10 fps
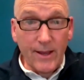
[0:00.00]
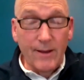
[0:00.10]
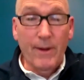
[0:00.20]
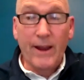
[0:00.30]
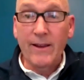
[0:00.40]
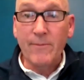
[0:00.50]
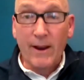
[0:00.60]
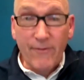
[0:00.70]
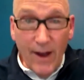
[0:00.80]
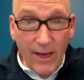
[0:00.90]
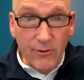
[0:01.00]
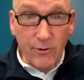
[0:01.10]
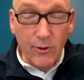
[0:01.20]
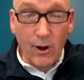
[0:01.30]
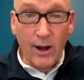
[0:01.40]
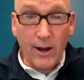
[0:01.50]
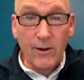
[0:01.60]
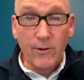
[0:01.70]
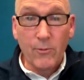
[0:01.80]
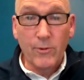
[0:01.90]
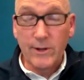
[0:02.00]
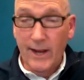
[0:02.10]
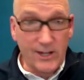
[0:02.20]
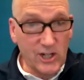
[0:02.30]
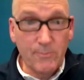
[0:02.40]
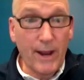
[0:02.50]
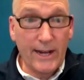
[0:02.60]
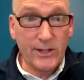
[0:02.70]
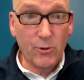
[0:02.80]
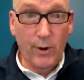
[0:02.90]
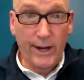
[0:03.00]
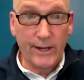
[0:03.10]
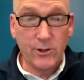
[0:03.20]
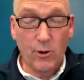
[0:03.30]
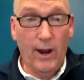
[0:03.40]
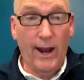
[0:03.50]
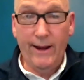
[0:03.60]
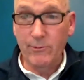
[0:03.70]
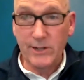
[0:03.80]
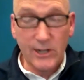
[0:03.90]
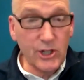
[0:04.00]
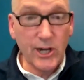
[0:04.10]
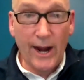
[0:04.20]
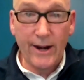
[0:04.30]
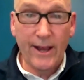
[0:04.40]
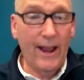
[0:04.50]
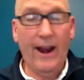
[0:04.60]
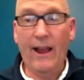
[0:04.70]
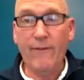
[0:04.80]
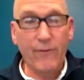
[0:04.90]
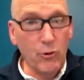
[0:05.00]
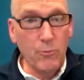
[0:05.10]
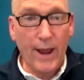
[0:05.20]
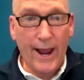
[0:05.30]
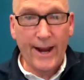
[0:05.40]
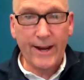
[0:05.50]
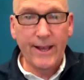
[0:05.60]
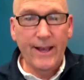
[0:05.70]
My father-in-law had just passed away. So I was in China and I flew back.